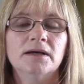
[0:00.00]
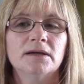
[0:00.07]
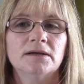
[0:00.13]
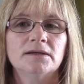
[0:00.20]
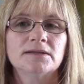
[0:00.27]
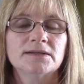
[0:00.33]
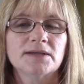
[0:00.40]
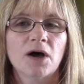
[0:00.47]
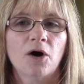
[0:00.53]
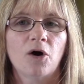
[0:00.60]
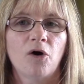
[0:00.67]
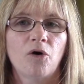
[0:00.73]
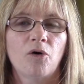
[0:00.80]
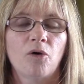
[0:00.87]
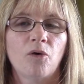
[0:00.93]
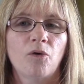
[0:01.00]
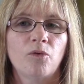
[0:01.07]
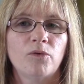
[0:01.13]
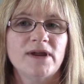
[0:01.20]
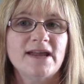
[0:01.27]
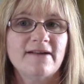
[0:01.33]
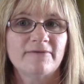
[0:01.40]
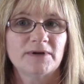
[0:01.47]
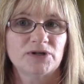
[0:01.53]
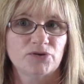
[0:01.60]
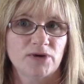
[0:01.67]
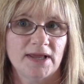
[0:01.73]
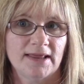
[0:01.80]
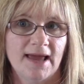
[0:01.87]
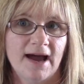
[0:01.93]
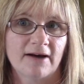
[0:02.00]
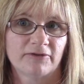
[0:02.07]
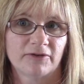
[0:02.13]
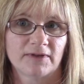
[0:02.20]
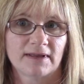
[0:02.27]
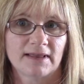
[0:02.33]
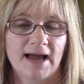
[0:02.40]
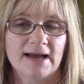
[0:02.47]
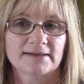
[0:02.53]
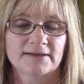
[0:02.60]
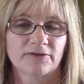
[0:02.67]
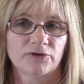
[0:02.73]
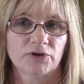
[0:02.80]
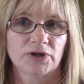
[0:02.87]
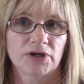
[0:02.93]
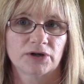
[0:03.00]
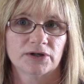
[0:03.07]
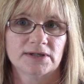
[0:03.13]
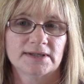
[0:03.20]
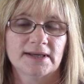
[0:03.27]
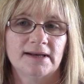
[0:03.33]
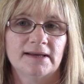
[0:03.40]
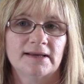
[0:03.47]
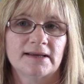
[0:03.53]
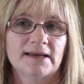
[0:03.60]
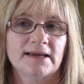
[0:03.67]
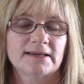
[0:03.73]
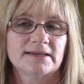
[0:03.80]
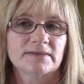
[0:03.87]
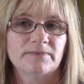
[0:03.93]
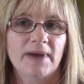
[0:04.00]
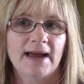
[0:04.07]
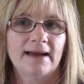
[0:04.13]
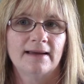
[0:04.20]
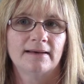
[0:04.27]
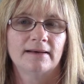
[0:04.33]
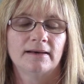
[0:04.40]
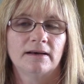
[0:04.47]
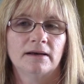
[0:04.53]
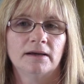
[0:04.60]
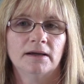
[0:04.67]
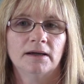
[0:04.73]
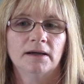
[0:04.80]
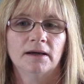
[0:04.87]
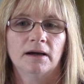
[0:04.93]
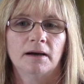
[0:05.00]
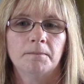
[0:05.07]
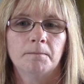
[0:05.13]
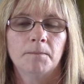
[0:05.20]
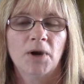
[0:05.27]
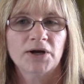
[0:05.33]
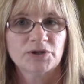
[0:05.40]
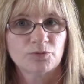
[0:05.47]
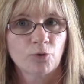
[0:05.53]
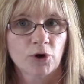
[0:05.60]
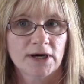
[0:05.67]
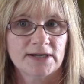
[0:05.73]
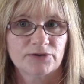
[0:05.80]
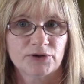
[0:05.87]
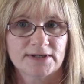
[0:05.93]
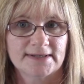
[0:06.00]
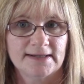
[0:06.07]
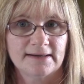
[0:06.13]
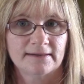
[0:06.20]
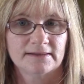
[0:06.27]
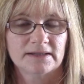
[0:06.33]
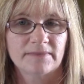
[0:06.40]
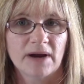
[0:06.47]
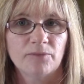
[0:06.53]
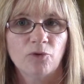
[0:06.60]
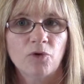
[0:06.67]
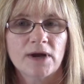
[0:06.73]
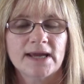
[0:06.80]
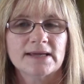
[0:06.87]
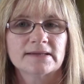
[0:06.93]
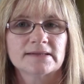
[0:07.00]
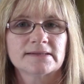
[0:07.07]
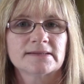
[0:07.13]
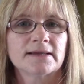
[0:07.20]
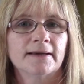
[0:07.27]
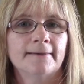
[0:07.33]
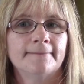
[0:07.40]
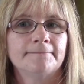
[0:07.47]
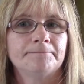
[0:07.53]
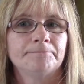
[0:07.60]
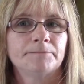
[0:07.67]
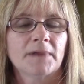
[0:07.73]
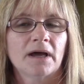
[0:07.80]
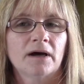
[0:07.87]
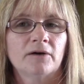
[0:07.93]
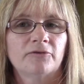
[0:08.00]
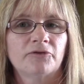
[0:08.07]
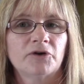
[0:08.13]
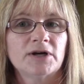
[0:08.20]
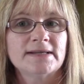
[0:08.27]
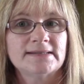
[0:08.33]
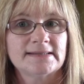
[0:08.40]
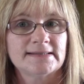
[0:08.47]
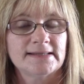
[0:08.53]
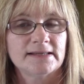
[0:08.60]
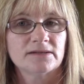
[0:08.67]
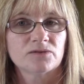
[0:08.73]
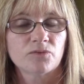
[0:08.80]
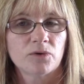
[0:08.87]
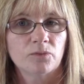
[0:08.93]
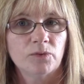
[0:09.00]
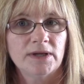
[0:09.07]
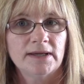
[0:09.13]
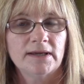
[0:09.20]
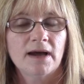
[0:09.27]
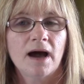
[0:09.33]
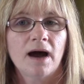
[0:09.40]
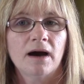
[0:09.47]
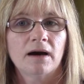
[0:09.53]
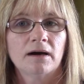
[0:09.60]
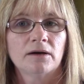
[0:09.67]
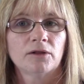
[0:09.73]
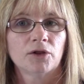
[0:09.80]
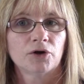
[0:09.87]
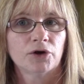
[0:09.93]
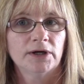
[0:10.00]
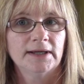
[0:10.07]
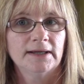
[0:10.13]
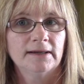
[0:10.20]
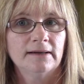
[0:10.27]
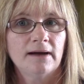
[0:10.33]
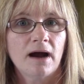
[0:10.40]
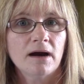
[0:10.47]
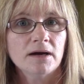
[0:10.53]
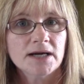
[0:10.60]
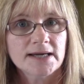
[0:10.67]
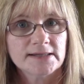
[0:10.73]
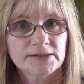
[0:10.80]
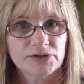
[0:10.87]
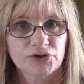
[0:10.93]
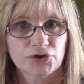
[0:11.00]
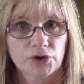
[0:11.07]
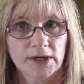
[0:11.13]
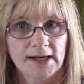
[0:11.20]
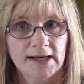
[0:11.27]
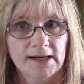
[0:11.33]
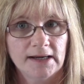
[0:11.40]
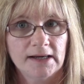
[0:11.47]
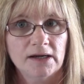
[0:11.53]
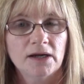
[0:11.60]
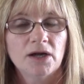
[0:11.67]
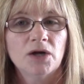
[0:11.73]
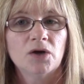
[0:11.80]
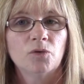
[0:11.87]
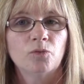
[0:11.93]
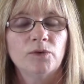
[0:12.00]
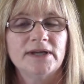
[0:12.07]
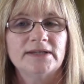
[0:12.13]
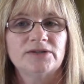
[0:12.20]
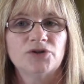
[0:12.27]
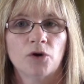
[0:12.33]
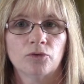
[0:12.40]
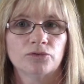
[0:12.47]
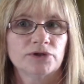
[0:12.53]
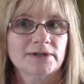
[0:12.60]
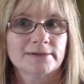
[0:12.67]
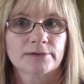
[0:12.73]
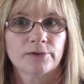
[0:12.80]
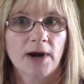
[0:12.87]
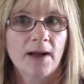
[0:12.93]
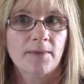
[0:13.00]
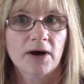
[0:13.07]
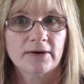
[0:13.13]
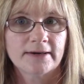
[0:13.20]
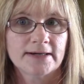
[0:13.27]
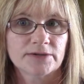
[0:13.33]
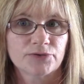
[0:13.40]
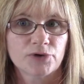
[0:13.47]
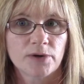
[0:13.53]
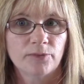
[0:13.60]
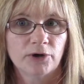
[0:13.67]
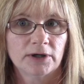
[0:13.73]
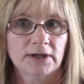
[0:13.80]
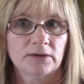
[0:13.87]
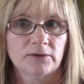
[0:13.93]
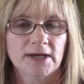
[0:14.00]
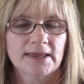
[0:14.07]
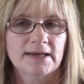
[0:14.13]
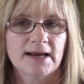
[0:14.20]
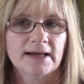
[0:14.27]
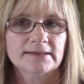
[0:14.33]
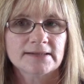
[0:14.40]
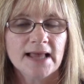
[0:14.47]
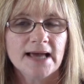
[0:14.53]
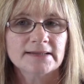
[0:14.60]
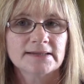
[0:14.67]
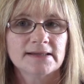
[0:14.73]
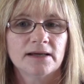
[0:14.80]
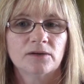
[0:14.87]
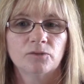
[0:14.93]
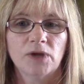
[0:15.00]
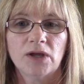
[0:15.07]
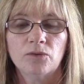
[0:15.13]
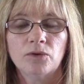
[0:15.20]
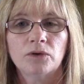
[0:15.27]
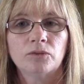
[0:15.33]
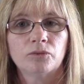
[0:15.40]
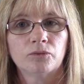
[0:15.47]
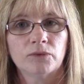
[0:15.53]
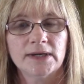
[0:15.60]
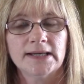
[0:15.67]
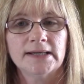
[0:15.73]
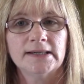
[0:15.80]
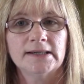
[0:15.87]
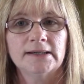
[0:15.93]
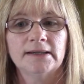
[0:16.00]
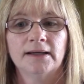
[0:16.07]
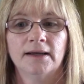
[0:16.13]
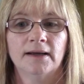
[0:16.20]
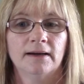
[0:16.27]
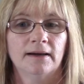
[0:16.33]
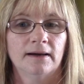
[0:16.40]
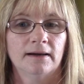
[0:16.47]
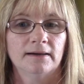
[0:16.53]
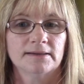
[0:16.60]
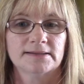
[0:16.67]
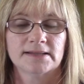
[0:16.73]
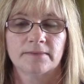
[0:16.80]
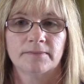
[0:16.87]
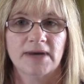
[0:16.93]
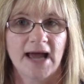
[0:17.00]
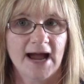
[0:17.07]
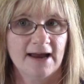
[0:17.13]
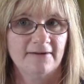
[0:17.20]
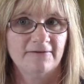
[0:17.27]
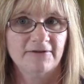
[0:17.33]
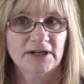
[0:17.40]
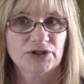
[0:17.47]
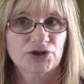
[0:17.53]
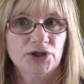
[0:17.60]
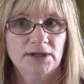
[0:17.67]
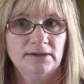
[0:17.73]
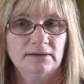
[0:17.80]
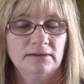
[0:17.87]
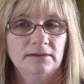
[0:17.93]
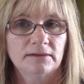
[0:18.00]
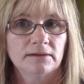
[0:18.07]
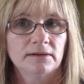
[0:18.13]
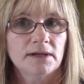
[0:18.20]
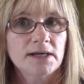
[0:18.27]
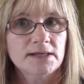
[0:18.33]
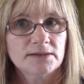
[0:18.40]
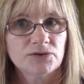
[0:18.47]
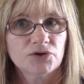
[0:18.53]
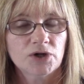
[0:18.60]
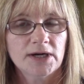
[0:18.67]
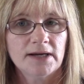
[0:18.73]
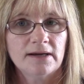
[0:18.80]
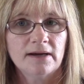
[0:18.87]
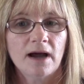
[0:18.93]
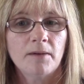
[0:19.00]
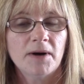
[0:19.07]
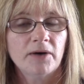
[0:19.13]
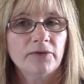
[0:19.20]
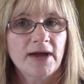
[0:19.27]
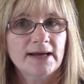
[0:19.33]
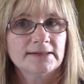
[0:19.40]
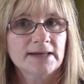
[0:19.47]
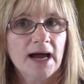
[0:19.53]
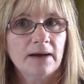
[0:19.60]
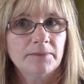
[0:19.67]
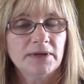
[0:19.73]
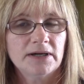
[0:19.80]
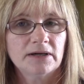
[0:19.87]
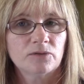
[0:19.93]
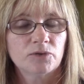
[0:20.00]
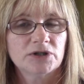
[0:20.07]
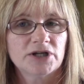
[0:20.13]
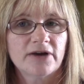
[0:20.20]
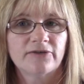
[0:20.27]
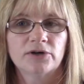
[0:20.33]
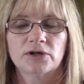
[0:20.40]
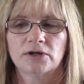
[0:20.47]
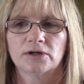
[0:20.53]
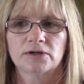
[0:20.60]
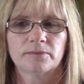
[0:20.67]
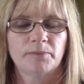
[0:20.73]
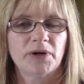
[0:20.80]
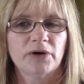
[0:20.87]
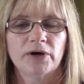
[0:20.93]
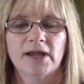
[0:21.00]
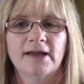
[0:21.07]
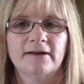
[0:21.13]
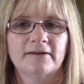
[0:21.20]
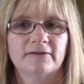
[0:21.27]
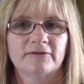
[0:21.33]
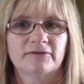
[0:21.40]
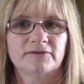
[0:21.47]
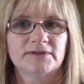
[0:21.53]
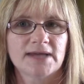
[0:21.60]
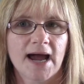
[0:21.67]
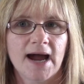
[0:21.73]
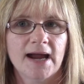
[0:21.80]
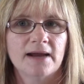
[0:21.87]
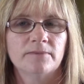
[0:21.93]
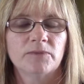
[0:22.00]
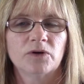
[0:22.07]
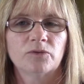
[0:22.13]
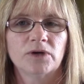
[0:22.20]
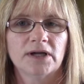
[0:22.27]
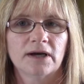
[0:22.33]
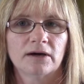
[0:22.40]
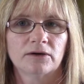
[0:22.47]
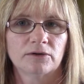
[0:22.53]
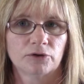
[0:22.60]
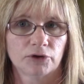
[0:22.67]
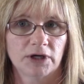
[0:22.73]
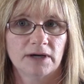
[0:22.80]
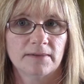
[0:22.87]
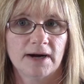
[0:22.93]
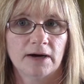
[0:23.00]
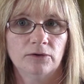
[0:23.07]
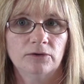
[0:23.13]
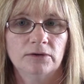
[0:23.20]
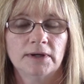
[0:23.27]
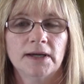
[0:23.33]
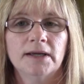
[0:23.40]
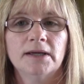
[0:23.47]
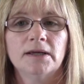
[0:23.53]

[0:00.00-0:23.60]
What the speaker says: So we have been doing that for the last several years, and it has been much more interesting to my boys. For instance, when we are learning our history, we don't just grab out our history book and read the next lesson. We will read some nonfiction history about that topic, whichever period of time that we are learning about.